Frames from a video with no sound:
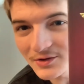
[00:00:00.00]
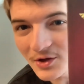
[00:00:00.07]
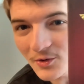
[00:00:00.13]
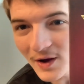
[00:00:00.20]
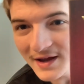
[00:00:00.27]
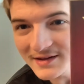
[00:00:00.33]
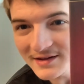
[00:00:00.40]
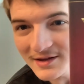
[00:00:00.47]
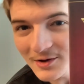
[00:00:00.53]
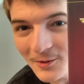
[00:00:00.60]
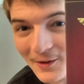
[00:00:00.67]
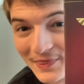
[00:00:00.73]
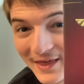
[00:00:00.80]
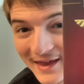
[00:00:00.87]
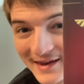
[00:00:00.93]
no idea
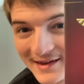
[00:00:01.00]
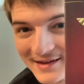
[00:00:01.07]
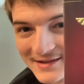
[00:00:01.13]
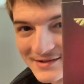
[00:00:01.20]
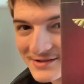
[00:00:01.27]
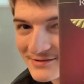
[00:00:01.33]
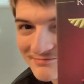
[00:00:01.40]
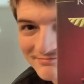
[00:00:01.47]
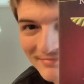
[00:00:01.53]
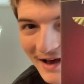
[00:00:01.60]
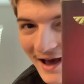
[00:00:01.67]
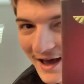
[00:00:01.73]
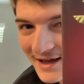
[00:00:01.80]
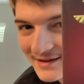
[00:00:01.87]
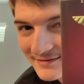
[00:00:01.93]
what that is.
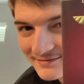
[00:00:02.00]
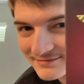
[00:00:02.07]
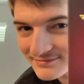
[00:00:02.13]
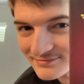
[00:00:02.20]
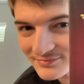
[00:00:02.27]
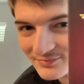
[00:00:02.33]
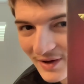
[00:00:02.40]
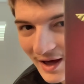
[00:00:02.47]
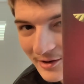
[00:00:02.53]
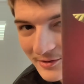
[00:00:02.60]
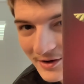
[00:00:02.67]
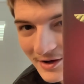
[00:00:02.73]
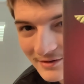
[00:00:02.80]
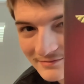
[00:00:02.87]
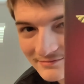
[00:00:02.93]
I I don't
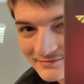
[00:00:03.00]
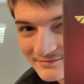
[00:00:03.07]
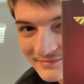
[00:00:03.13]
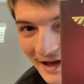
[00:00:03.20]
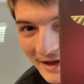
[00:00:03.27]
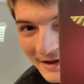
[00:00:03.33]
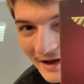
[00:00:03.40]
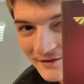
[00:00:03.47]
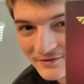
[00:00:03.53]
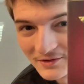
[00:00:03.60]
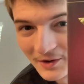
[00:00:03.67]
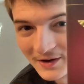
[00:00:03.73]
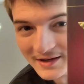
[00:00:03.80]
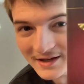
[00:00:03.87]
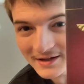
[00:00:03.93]
know. I, I have
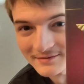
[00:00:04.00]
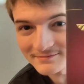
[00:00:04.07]
no idea.